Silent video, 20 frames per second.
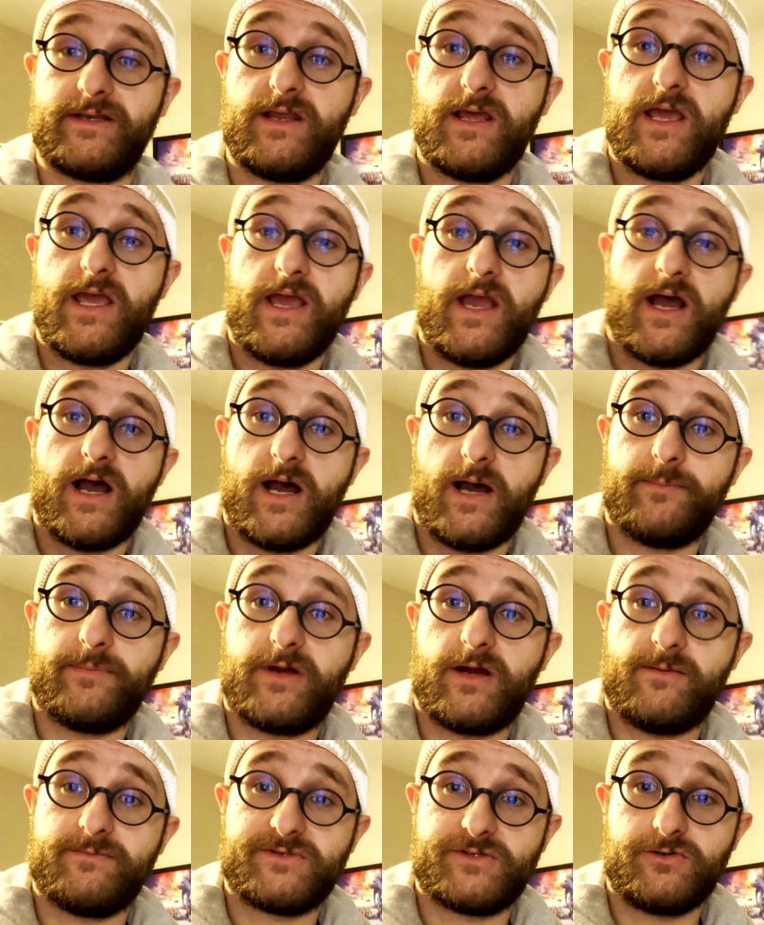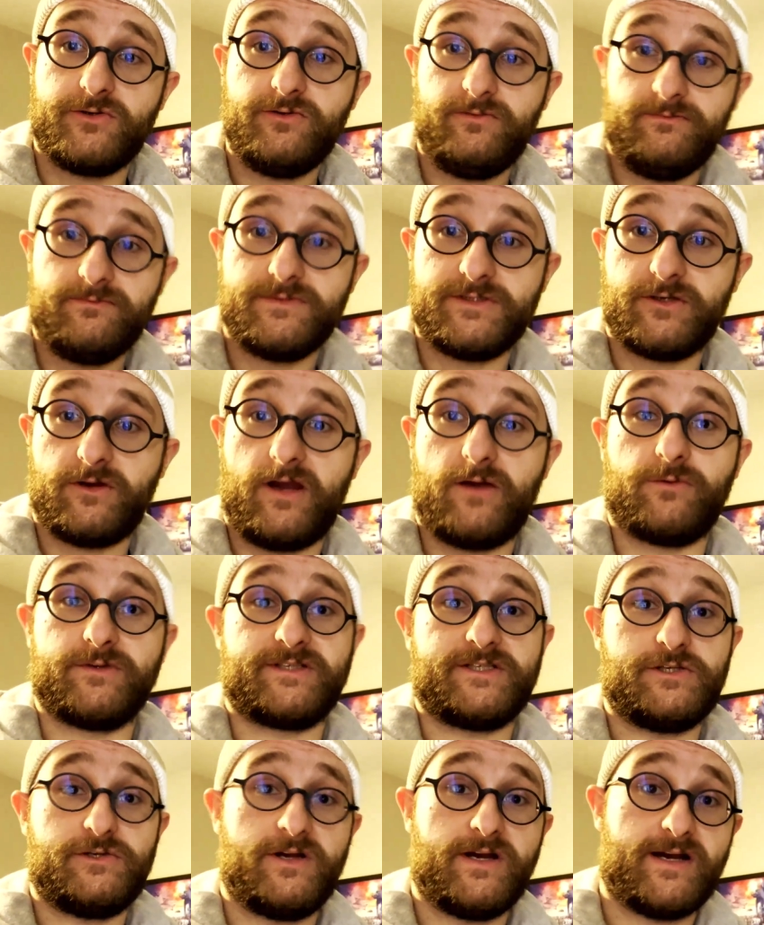comes through. So I will see you
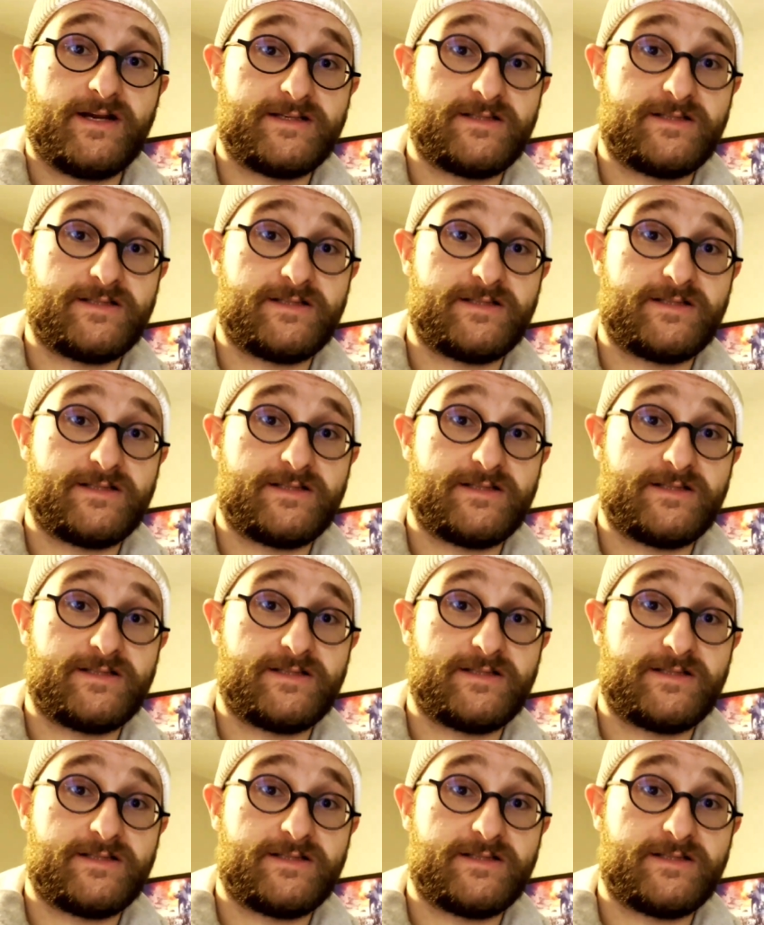guys on that